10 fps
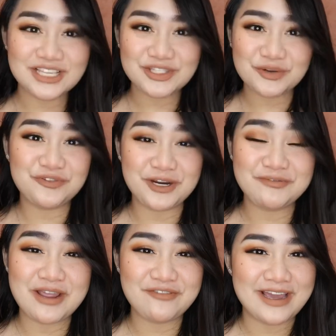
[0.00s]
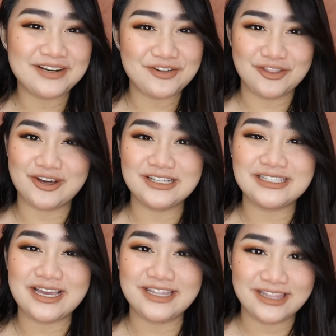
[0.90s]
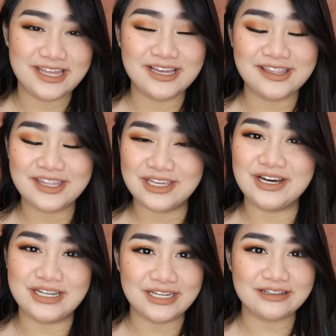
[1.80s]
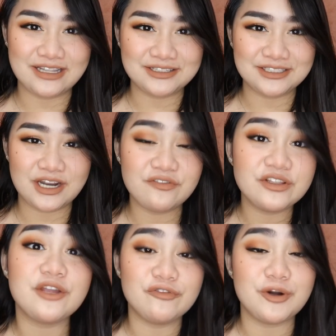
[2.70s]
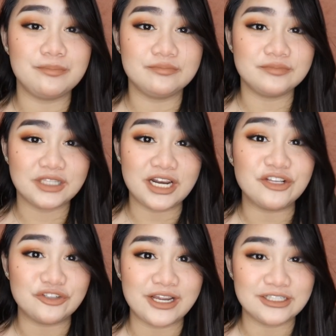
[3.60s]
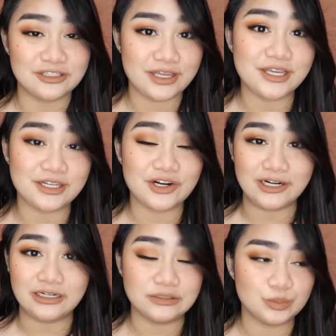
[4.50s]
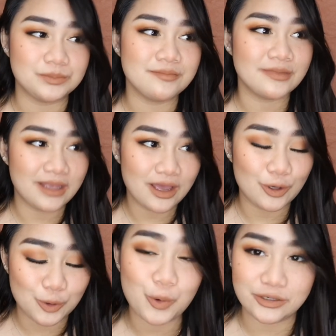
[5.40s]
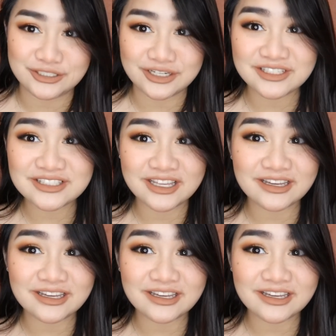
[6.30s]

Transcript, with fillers: So for my final thoughts, I think the honey collection, everything from that I tried today are gorgeous.